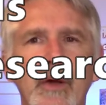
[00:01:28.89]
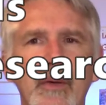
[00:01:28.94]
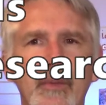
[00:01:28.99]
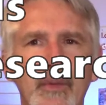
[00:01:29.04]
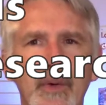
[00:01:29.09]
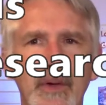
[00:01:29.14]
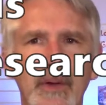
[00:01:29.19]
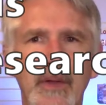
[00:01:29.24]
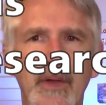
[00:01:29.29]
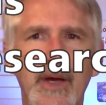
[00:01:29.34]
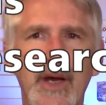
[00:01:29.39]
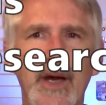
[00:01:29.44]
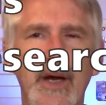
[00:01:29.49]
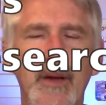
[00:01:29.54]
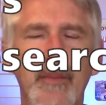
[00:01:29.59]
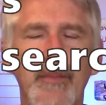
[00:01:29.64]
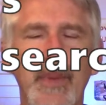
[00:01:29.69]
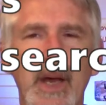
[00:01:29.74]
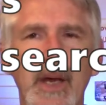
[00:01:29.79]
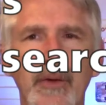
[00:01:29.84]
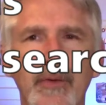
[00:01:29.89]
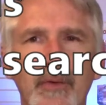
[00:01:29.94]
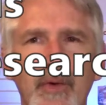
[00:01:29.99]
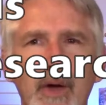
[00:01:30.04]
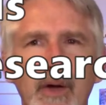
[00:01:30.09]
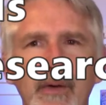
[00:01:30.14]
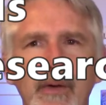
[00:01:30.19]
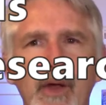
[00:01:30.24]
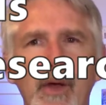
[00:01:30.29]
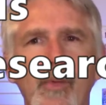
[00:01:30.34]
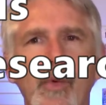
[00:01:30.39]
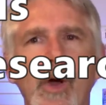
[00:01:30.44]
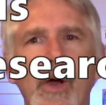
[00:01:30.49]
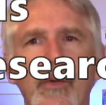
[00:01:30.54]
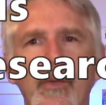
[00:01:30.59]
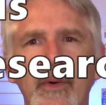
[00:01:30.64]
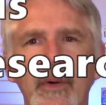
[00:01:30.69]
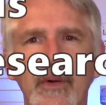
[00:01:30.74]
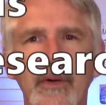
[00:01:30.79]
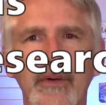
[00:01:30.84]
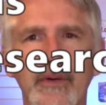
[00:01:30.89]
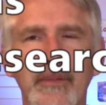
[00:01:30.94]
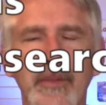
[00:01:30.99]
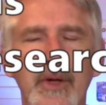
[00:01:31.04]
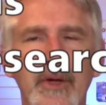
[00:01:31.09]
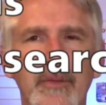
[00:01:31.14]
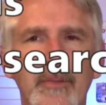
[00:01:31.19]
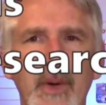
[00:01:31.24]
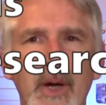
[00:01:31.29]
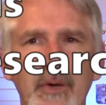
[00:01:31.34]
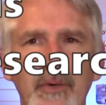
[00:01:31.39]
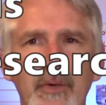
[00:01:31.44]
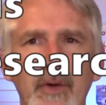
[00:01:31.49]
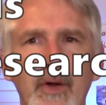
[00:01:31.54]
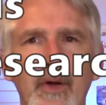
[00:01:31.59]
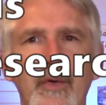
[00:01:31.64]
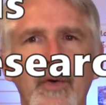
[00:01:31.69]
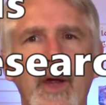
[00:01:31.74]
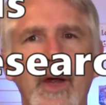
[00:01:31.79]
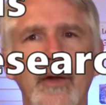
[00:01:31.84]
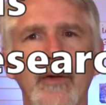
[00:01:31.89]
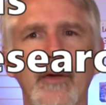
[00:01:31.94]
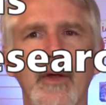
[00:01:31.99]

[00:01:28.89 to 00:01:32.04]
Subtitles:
What are the kind of base grains I want? What are some of the specialty grains?